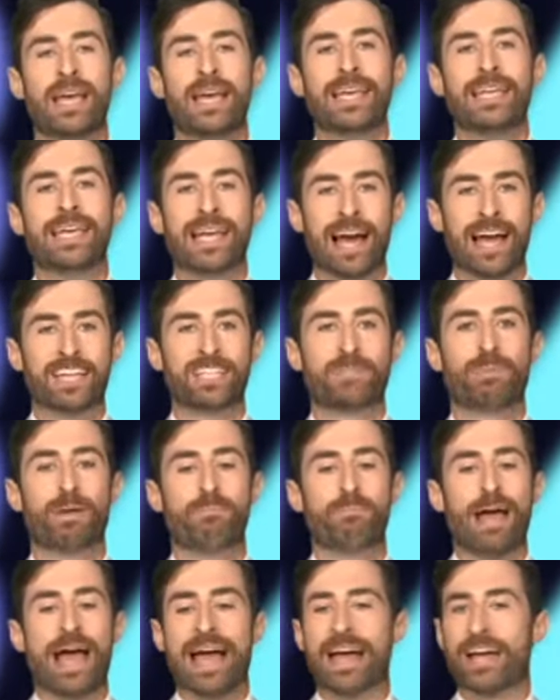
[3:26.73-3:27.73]
You got to
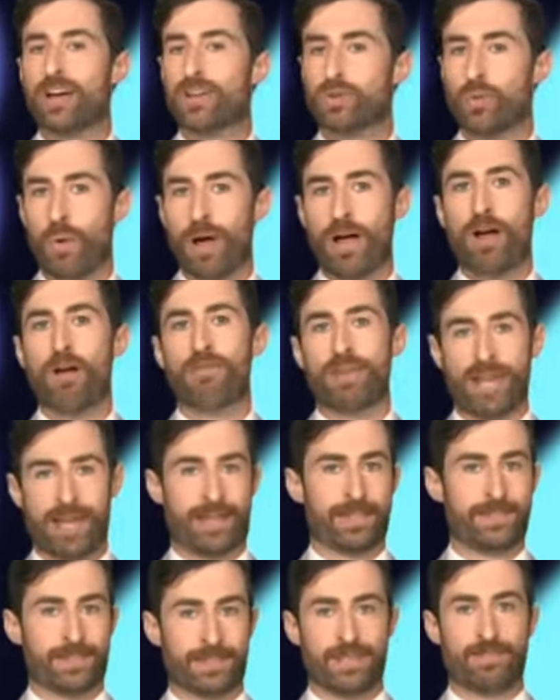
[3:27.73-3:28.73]
spit back 12
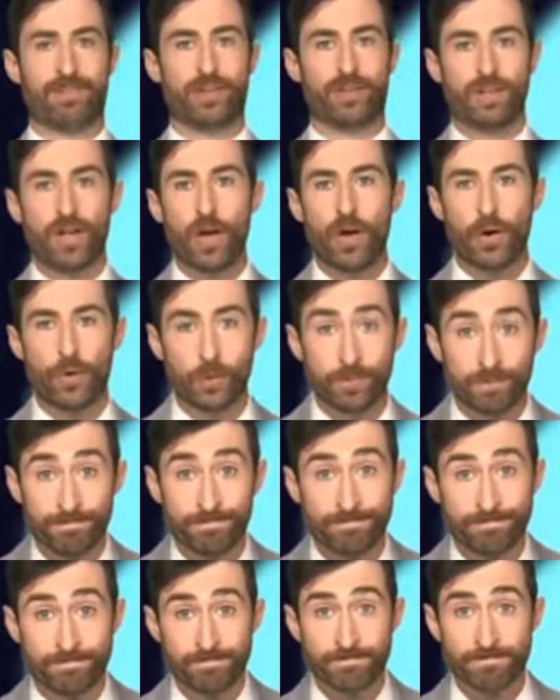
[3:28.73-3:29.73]
answers. If you do,
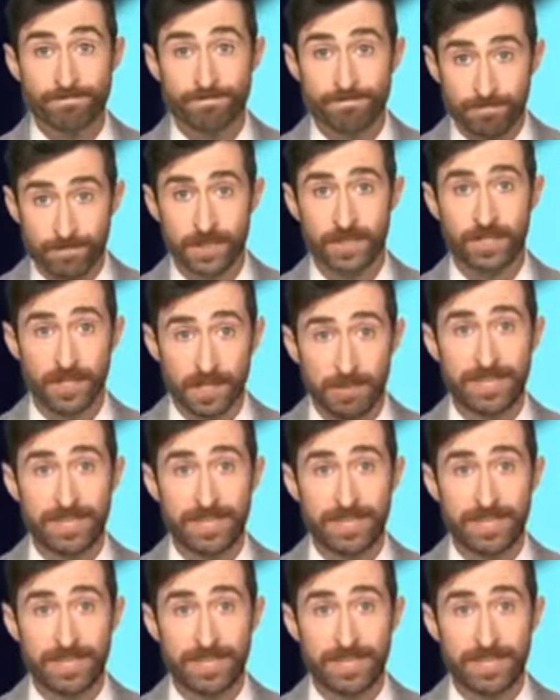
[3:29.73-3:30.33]
you're going